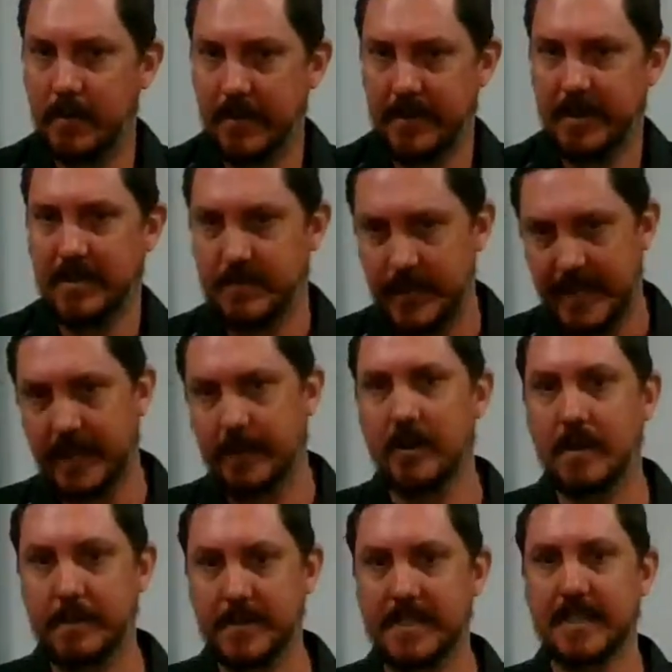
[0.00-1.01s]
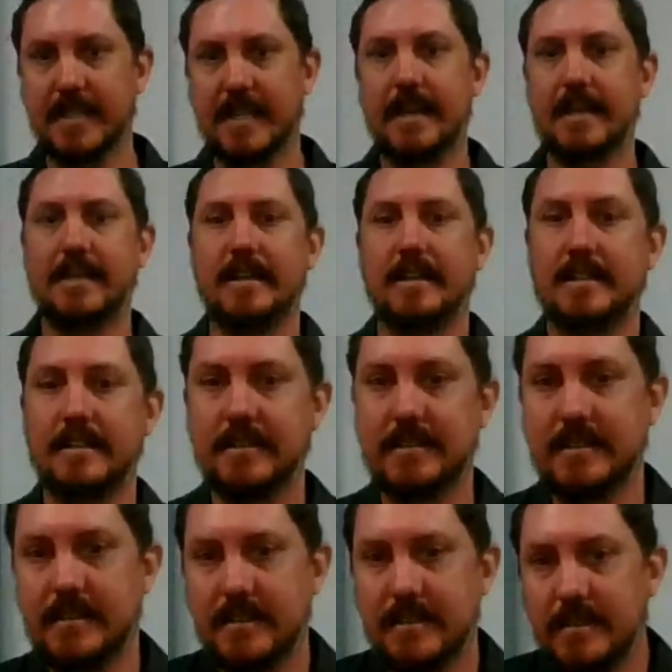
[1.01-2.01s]
with those big crops and that, it
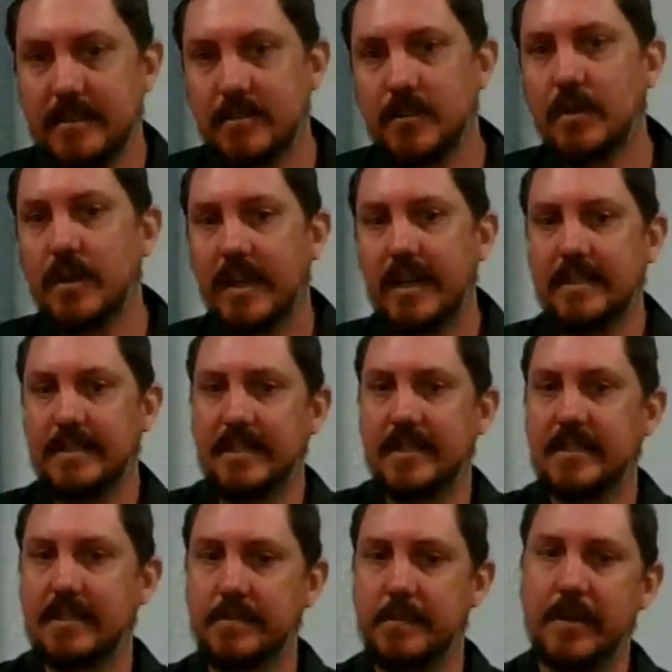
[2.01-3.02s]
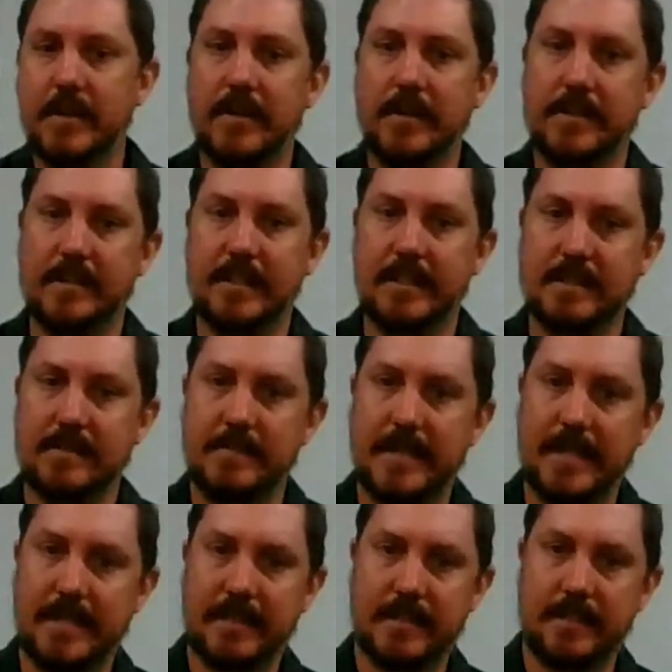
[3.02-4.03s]
is sort of easier to burn and does
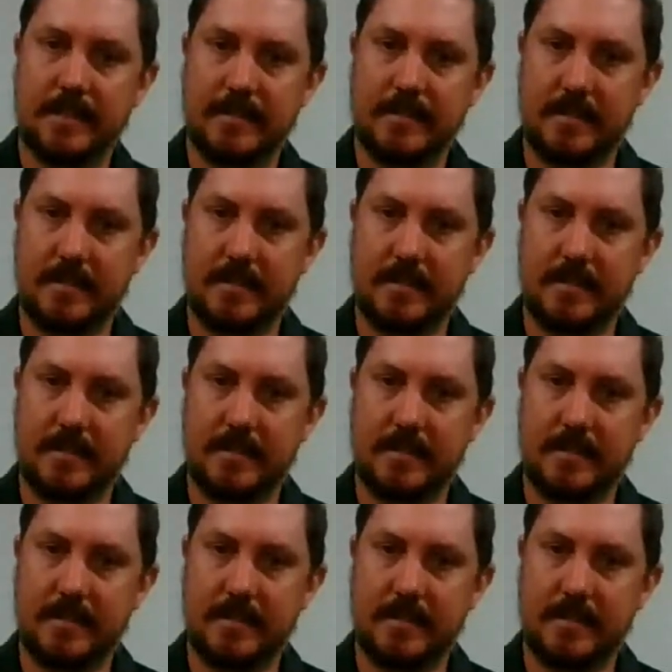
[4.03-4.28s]
make it